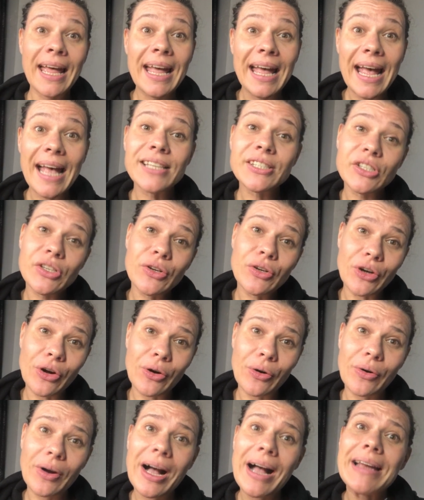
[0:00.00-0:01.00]
As you
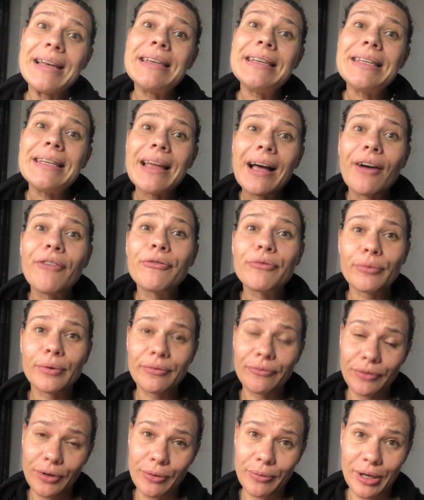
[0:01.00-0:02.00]
know, I love
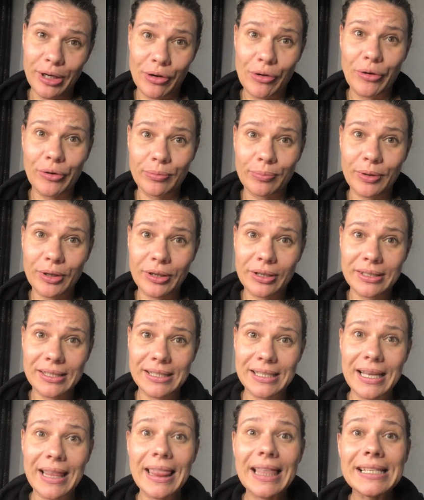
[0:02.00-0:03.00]
reviewing
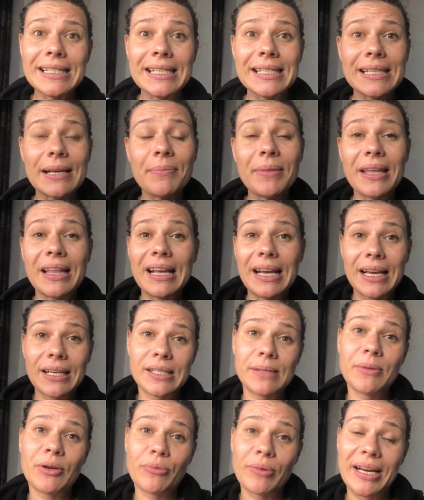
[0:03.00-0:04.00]
notebooks. This is something that
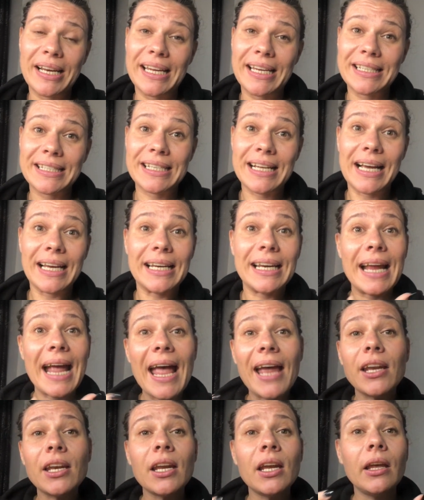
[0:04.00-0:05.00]
gets me really excited,
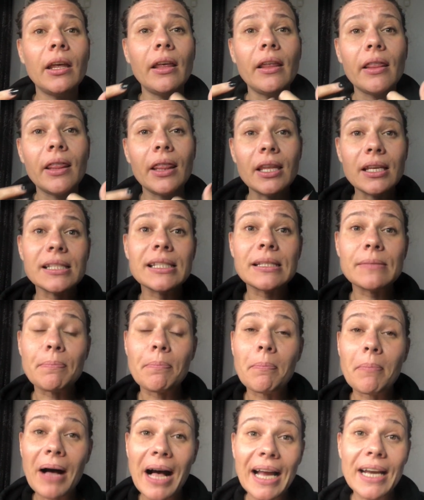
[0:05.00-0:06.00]
and this
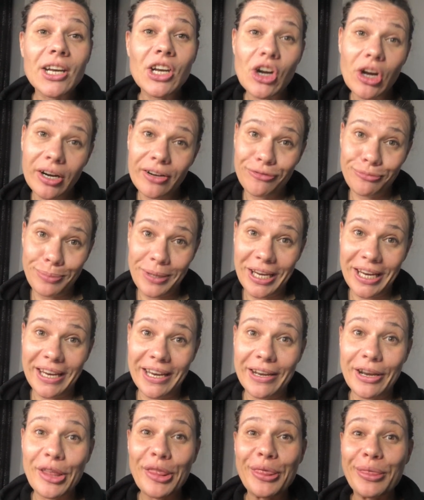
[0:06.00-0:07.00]
might not have
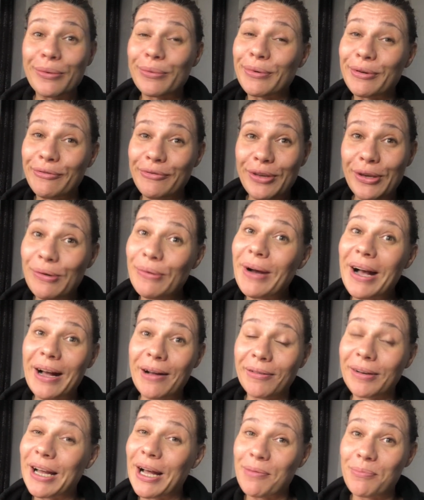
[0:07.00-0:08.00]
been the review
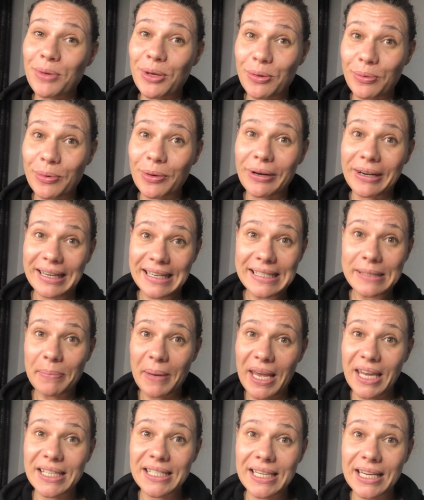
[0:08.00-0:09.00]
outcome you were
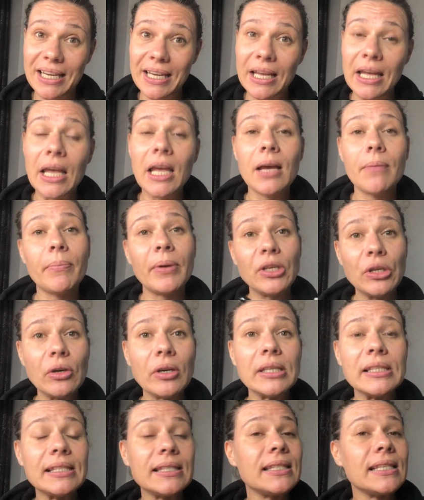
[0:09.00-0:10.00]
expecting, but you
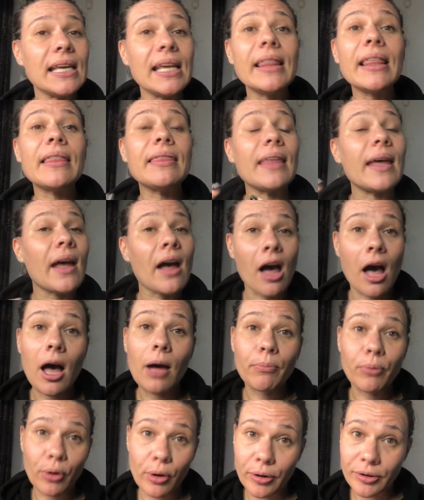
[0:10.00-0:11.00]
can see that there are
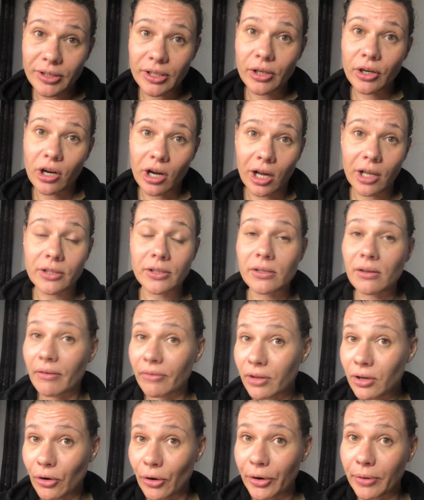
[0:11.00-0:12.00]
pros and cons of
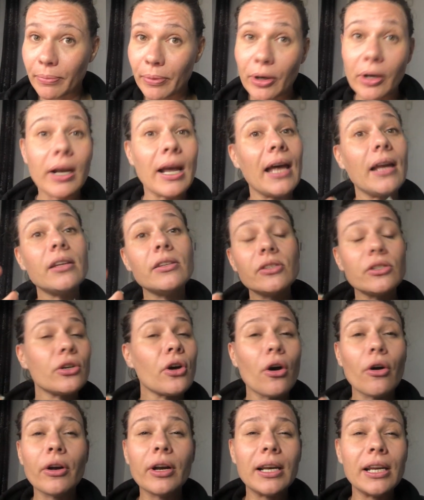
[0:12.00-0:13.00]
the notebook, and it's
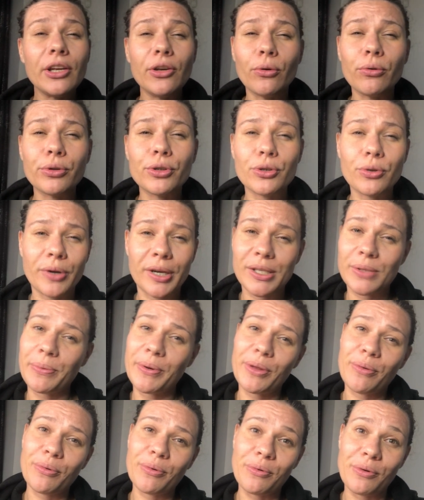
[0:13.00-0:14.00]
totally your choice
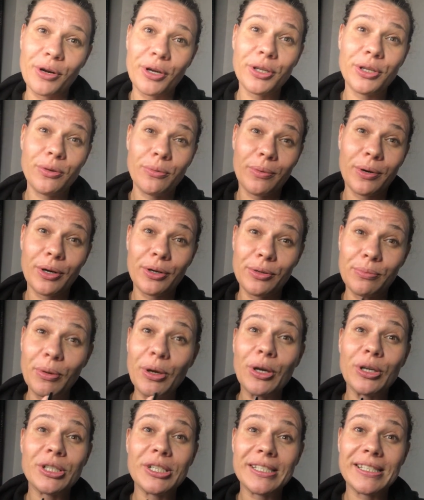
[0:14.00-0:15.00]
whether or not you want to
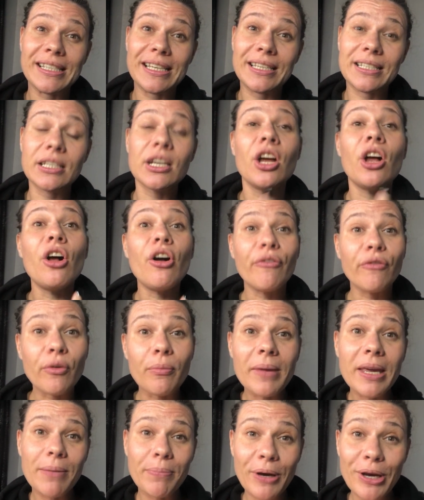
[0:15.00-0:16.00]
purchase it. For
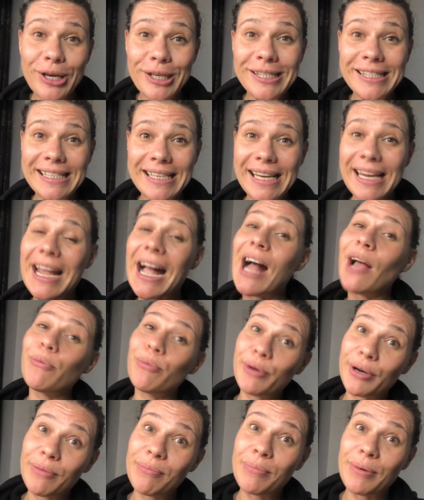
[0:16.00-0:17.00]
me personally, I
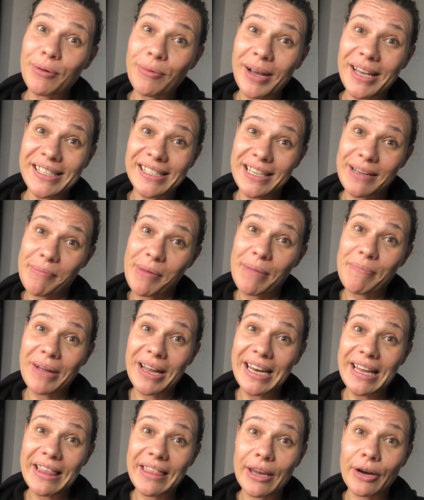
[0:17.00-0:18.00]
wouldn't be wasting my
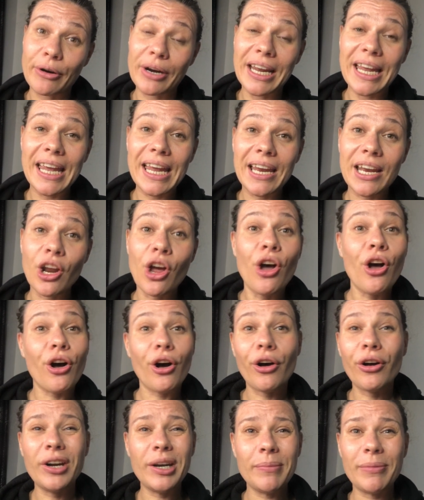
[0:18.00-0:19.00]
money there again,
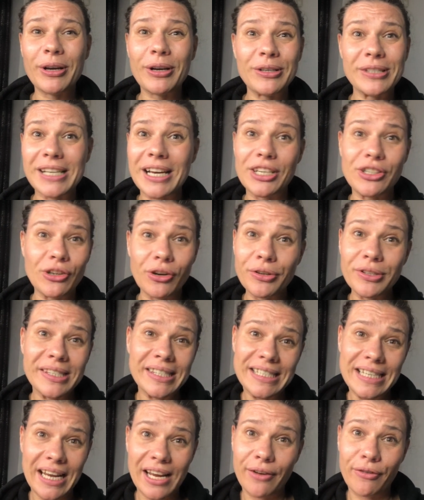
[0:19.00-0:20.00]
only because I don't
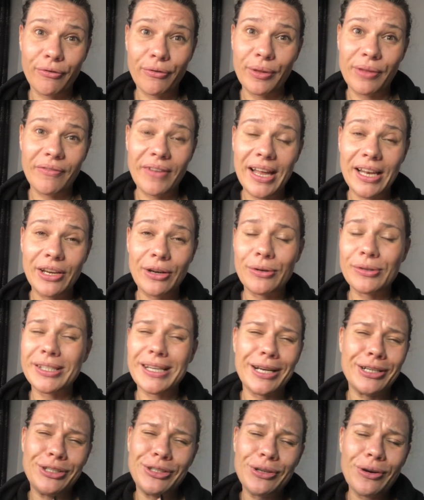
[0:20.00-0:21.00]
stand for the values,
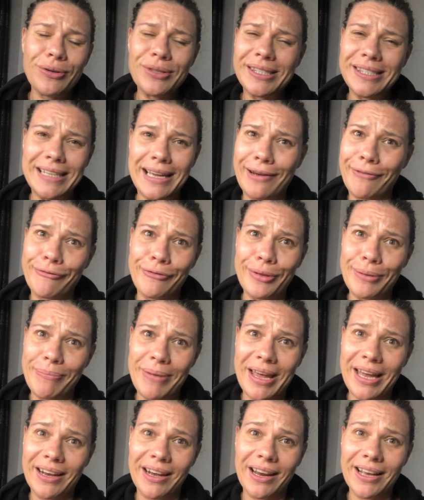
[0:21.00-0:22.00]
I don't stand for the
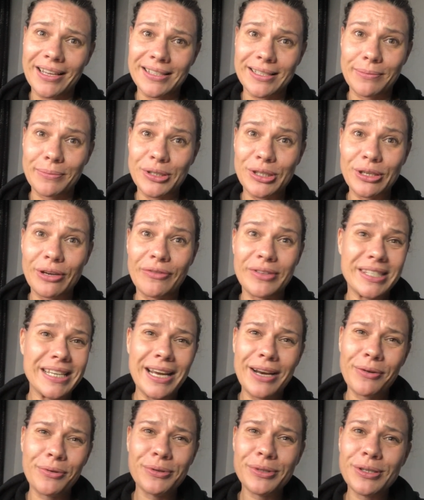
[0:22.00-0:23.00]
bad customer service,
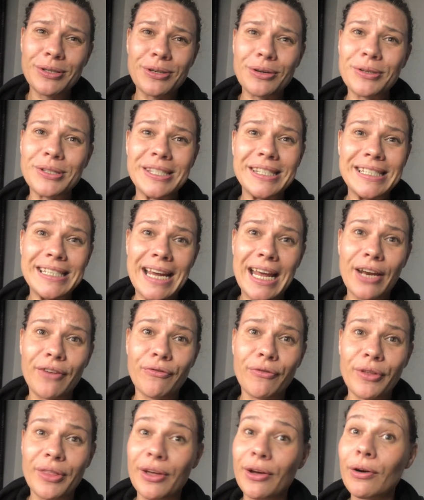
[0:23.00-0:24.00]
and I also don't stand
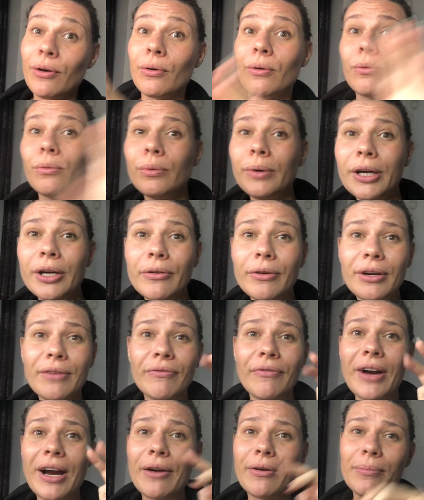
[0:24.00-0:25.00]
for the we're
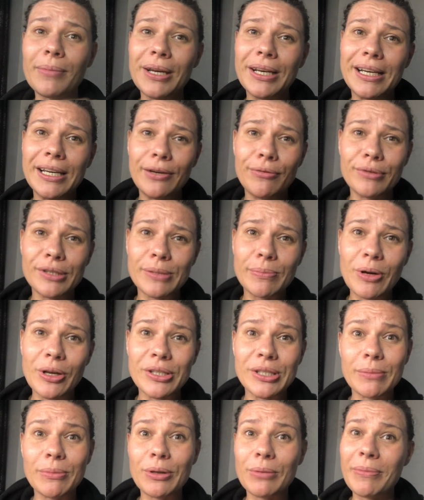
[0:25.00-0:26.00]
environmentally
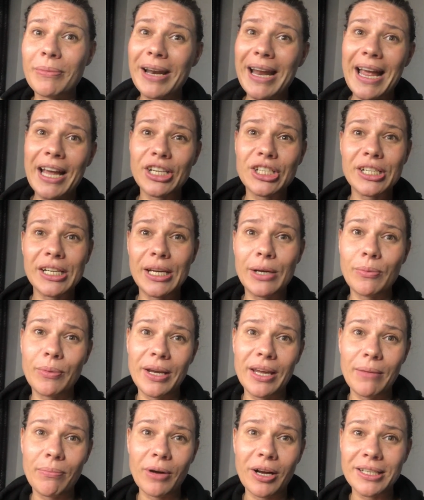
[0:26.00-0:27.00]
responsible, but actually
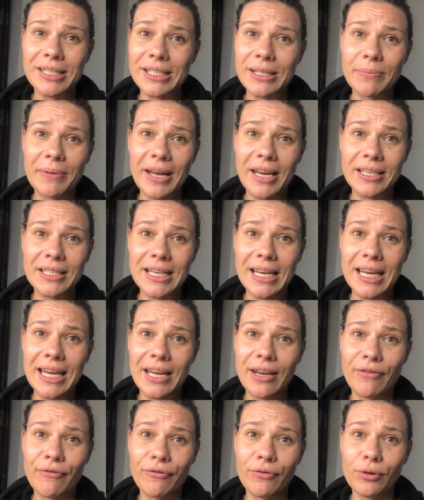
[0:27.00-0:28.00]
we participate
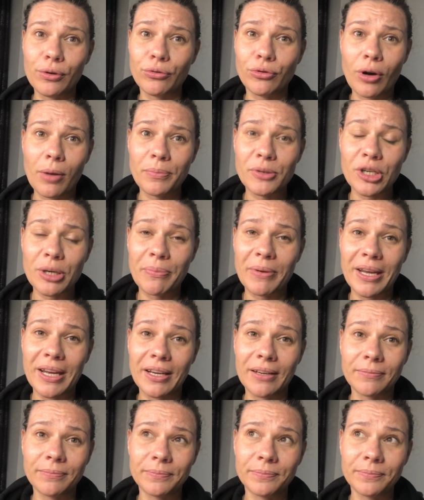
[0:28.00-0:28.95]
in full drop shipping